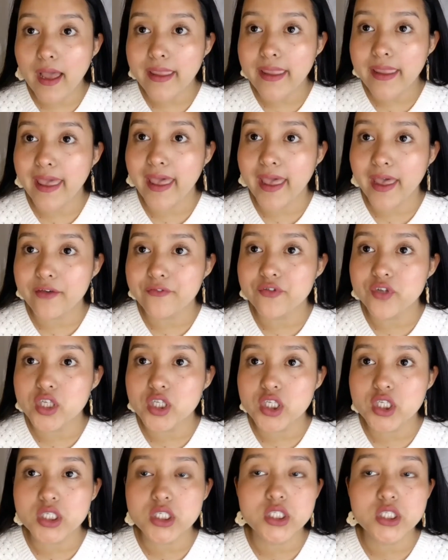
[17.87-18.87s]

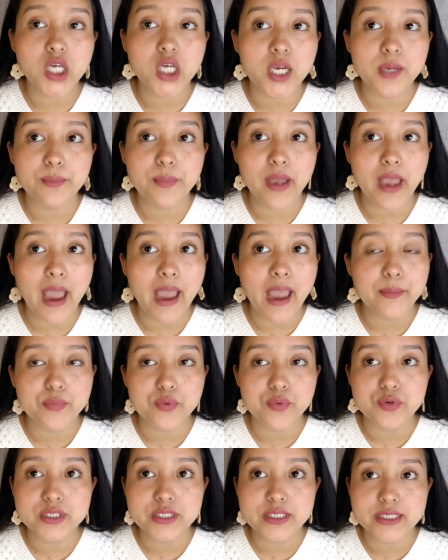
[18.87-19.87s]
haven't done my
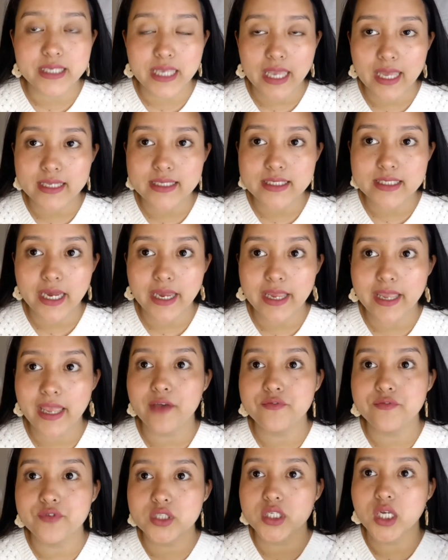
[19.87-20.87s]
eyebrows yet. I
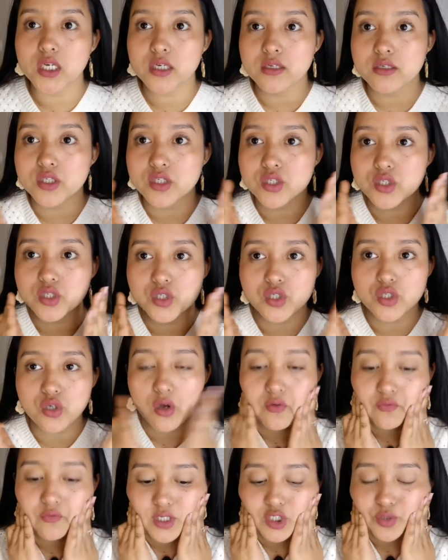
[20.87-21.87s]
have done a
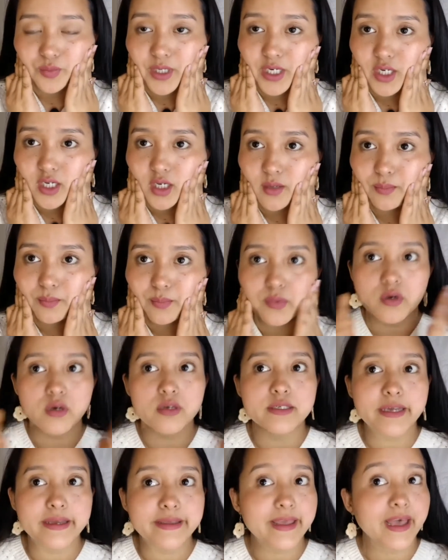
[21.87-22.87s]
soft touch makeup,
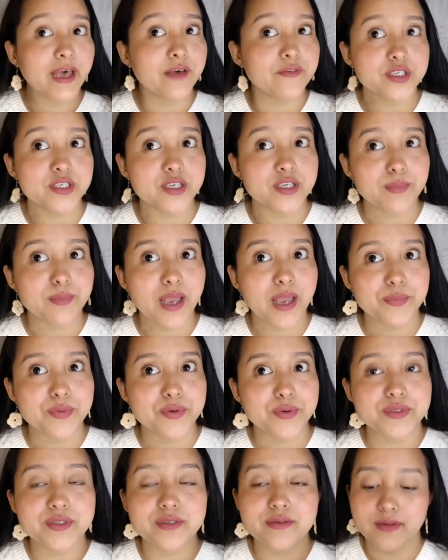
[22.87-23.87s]
but I haven't done my
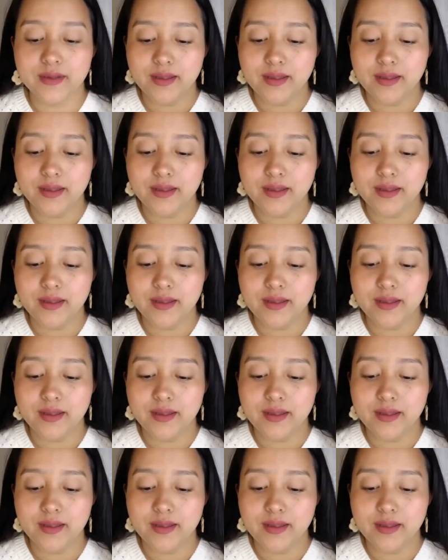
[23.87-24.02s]
eyebrows.